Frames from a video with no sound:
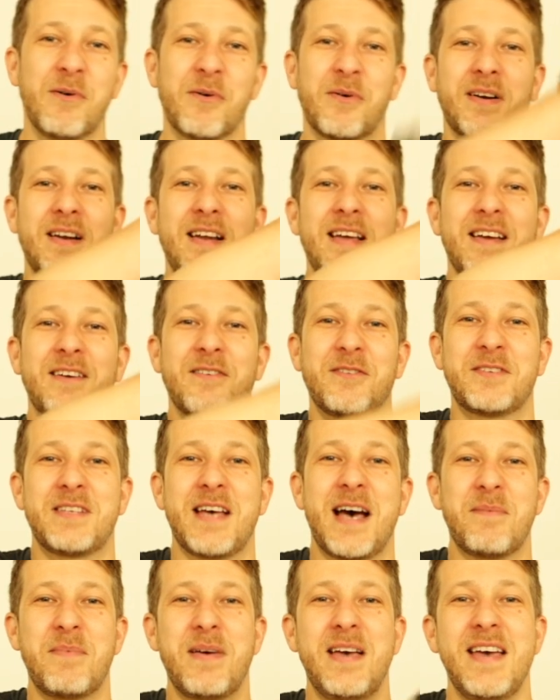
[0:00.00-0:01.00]
or click or
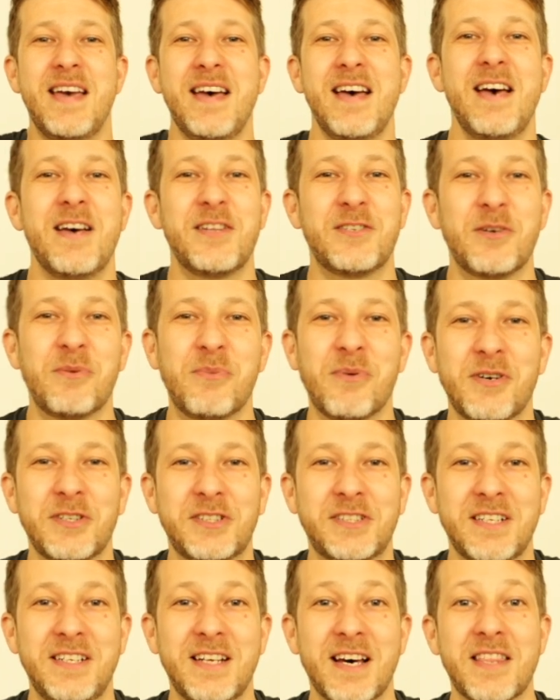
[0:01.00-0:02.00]
tap here to
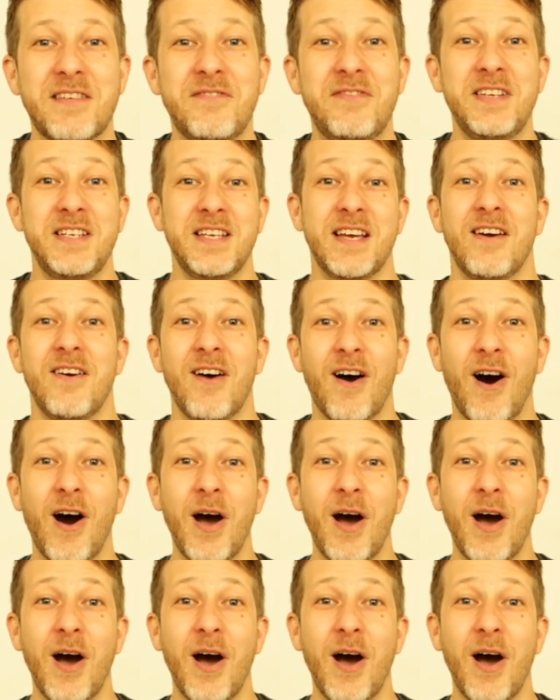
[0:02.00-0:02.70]
watch another video.